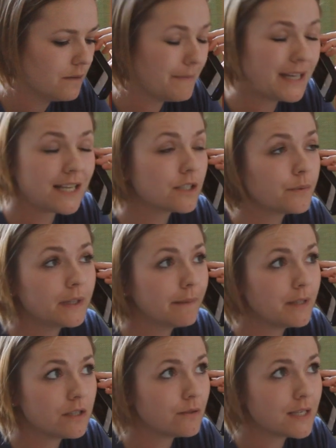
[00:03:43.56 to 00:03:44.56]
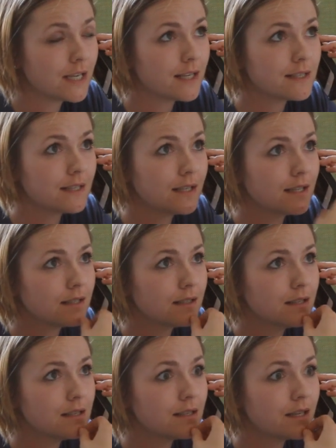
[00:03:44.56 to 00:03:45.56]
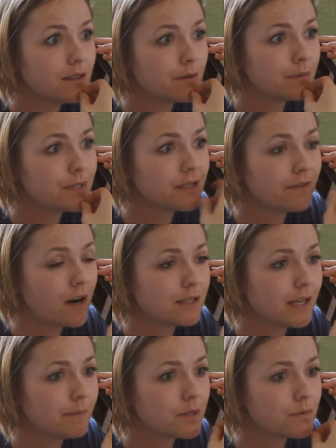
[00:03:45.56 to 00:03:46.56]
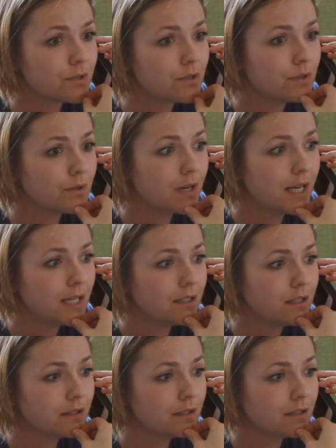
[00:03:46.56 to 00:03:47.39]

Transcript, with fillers: My doctor wouldn't let me do TAC. He said the risk of heart damage was too great.